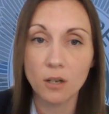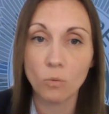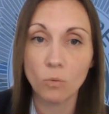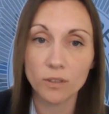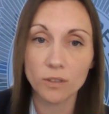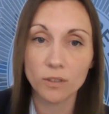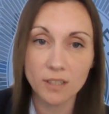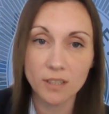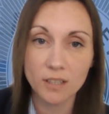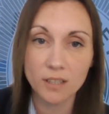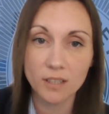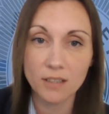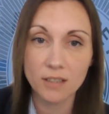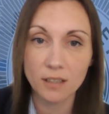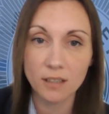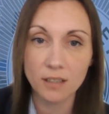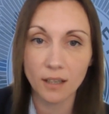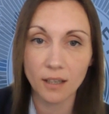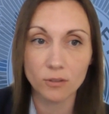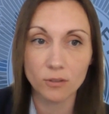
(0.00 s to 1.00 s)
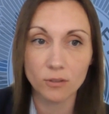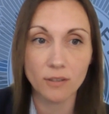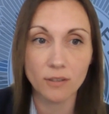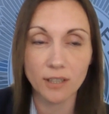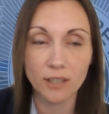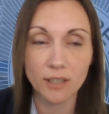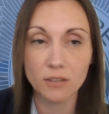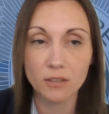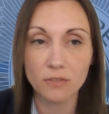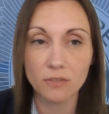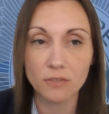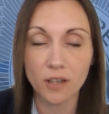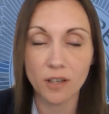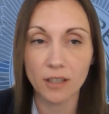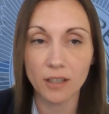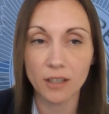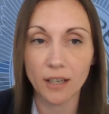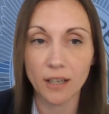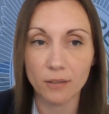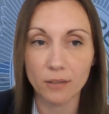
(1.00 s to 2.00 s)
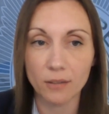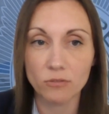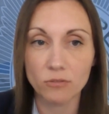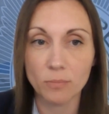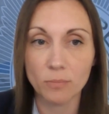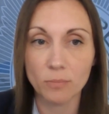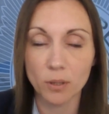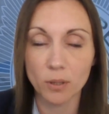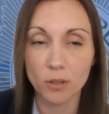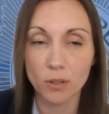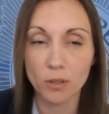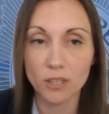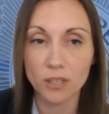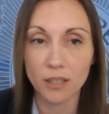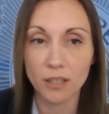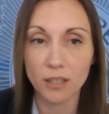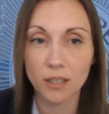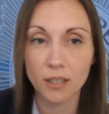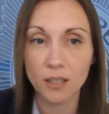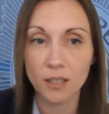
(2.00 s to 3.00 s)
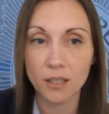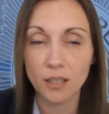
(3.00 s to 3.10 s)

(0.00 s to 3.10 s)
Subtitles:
what it is, how to identify it and how to report it,